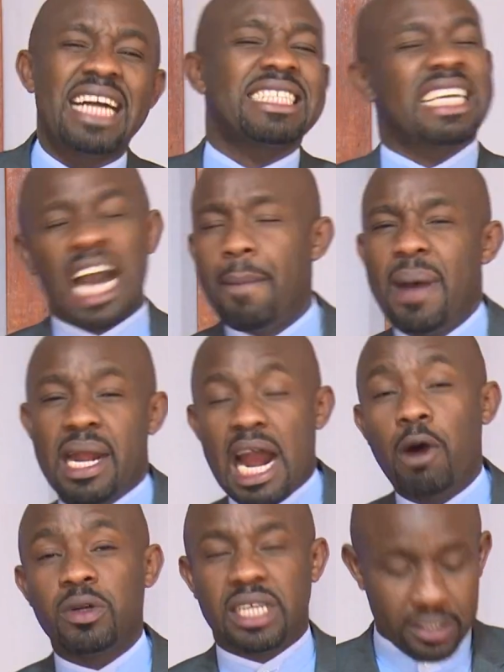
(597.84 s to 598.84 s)
that come
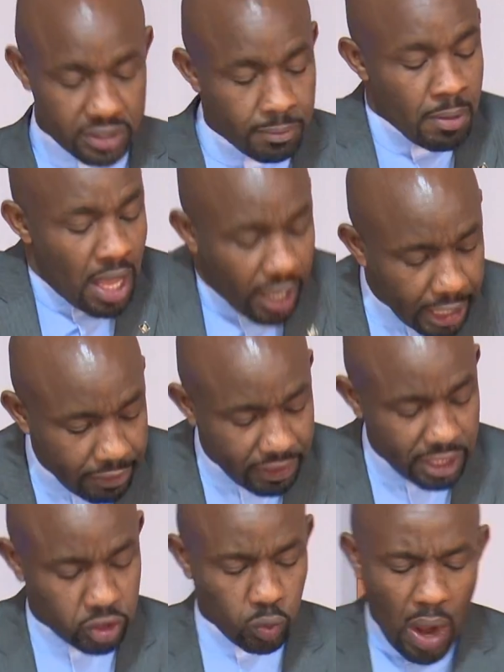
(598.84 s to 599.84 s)
around us. In
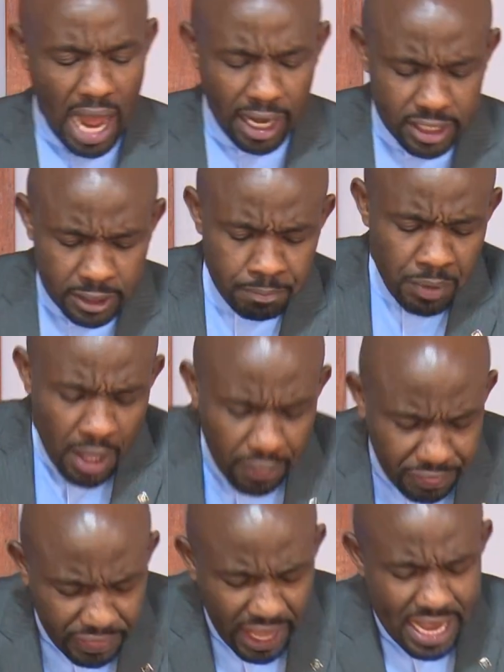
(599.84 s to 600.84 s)
this world,
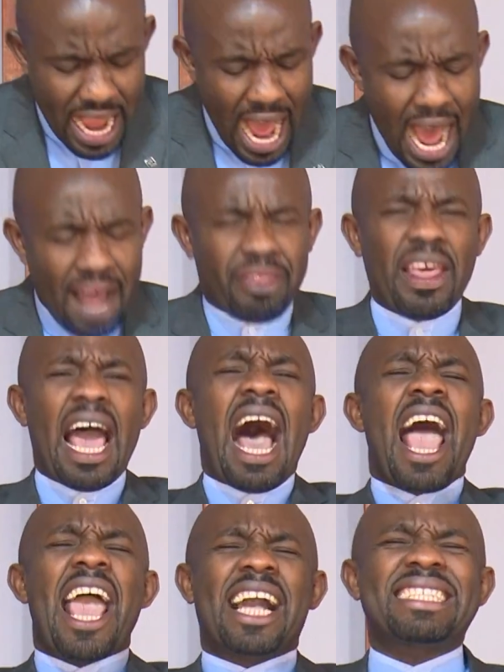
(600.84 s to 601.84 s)
they are, there
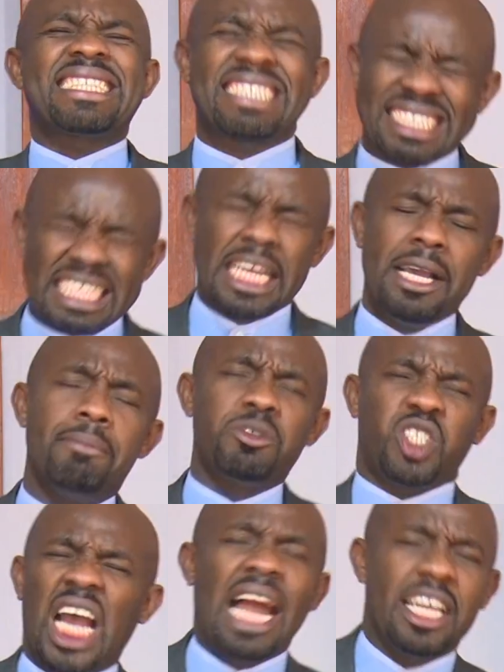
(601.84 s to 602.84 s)
are extreme
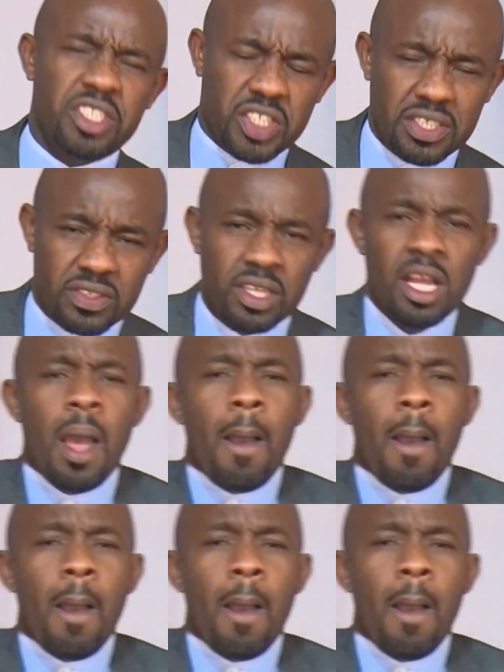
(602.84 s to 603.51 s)
challenges.